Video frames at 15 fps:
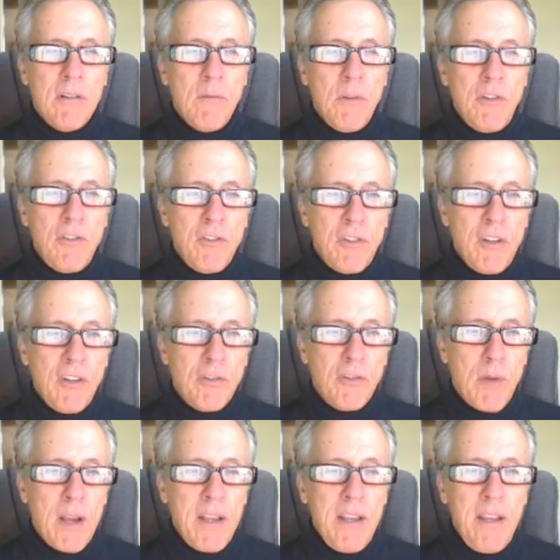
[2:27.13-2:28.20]
which is
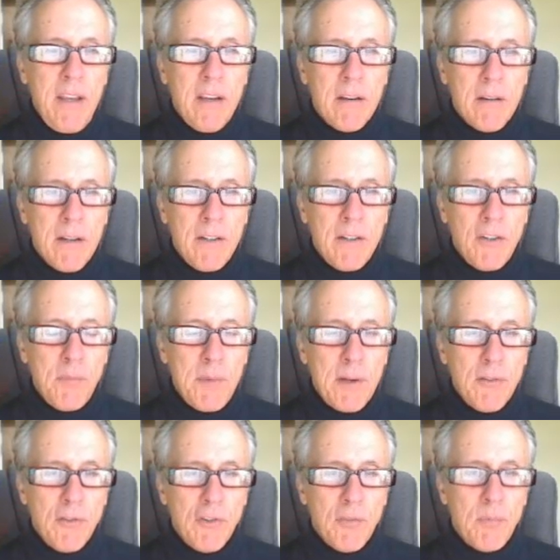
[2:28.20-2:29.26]
right here in the
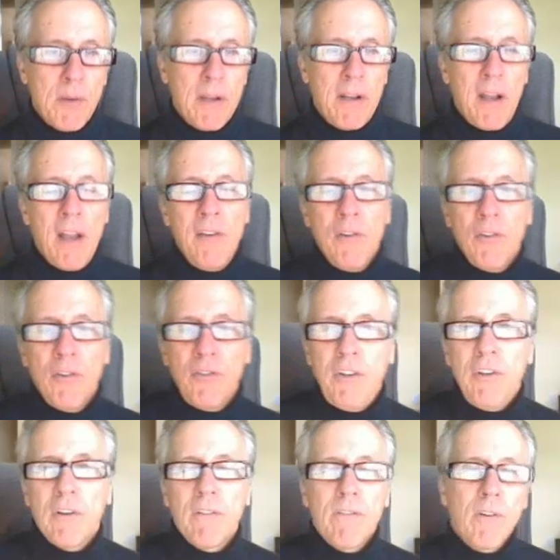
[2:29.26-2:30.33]
spiritual spread, and you'll
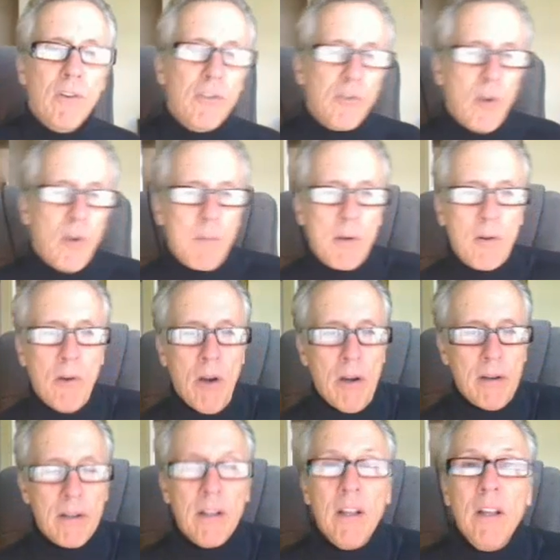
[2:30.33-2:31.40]
see your first karma
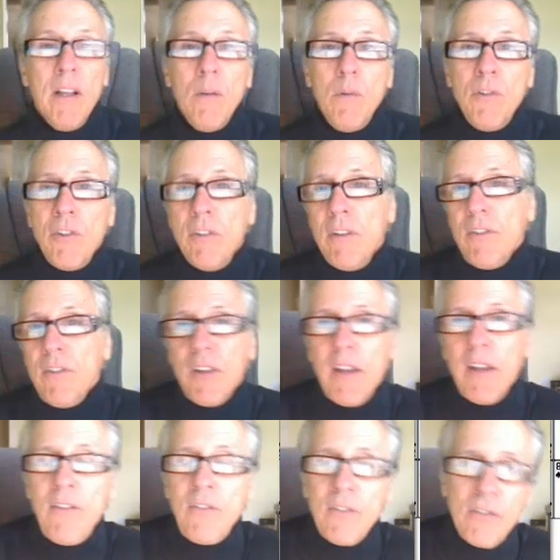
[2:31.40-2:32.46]
card, which in this case